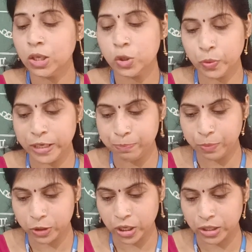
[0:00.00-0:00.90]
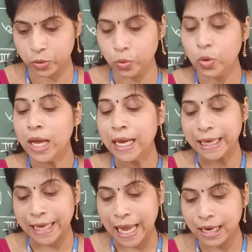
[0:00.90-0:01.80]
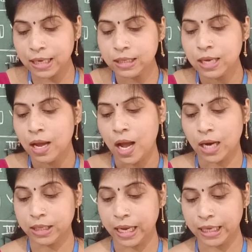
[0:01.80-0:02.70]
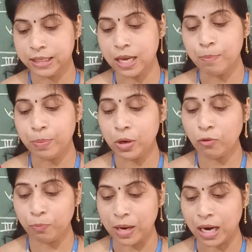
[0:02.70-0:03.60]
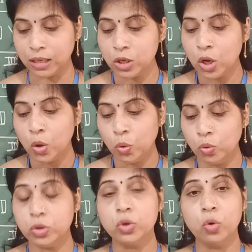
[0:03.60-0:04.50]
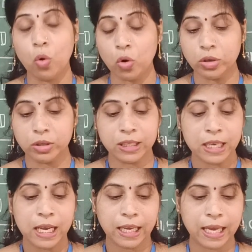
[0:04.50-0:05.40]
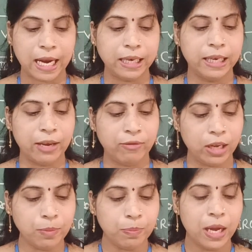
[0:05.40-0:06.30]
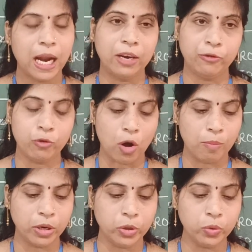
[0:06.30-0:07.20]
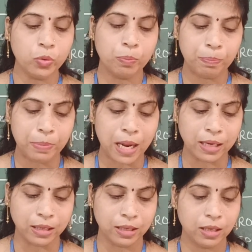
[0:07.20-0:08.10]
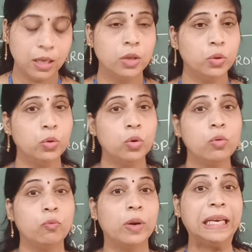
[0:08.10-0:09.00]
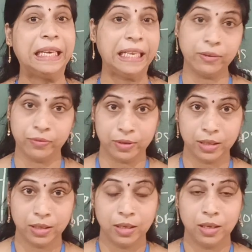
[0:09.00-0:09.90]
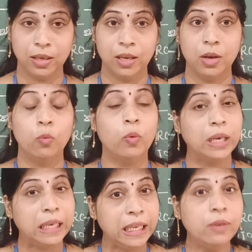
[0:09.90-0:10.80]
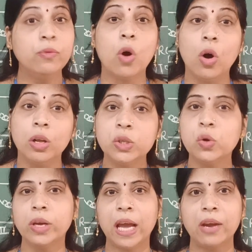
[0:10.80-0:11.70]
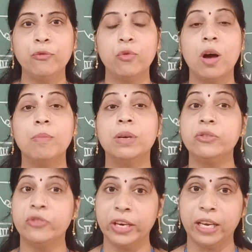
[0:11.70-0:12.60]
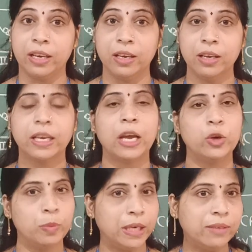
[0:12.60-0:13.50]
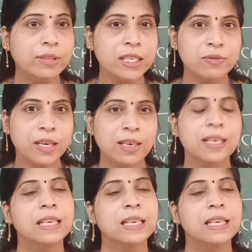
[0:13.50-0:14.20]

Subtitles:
Sweet potato, carrots are the example of plant whose roots can develop and form a new plant. You know, one leaf also can form a tree. Can you believe this one?